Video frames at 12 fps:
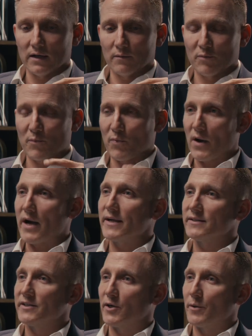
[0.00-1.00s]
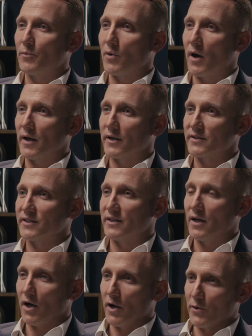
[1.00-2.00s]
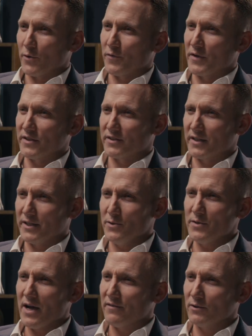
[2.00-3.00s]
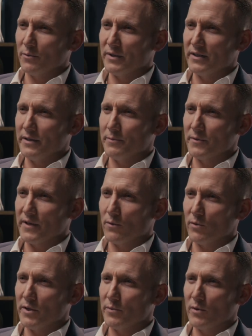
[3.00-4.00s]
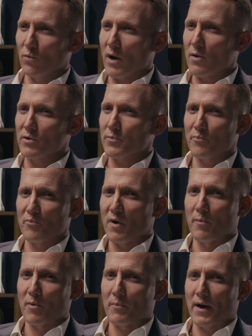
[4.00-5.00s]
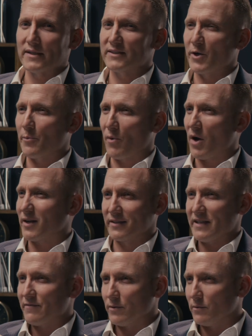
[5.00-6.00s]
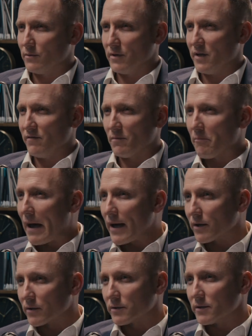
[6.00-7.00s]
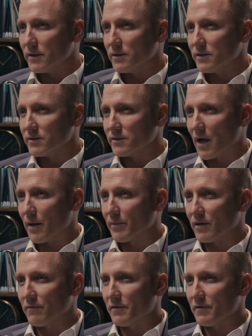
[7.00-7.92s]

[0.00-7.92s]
proprietary products and other fees. Can you dive a little bit deeper in that? What do you mean? Why would a proprietary product even matter in this topic of